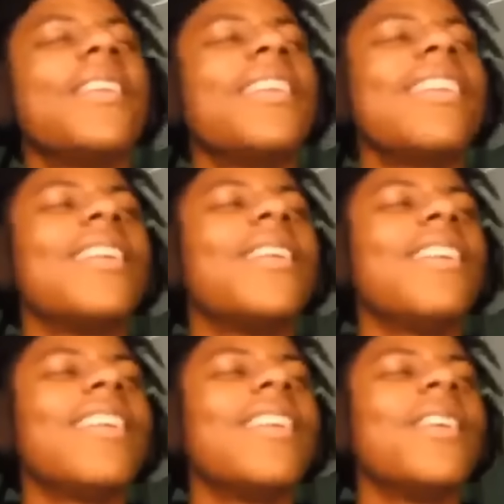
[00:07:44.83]
hold on,
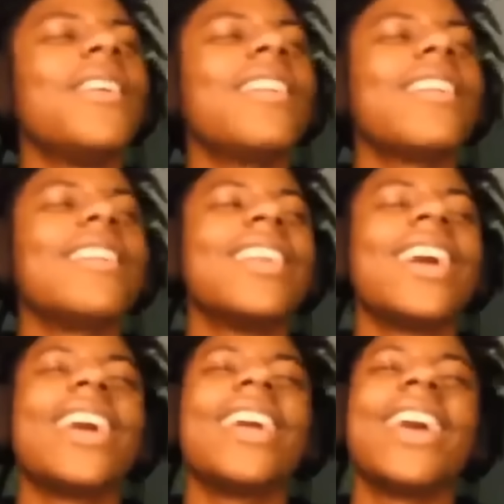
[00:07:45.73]
hold on, hold on.
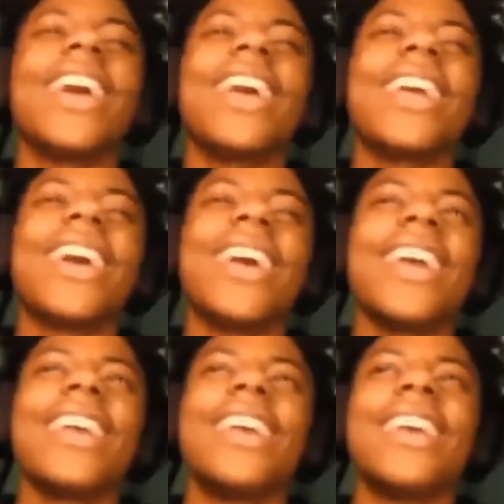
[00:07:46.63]
Hey, hey,
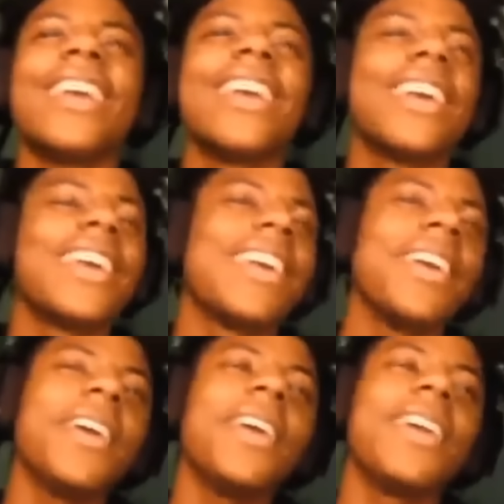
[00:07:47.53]
hey,
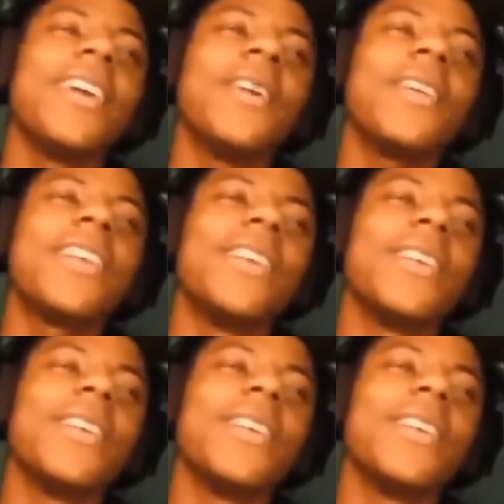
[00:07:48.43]
hey, hold on.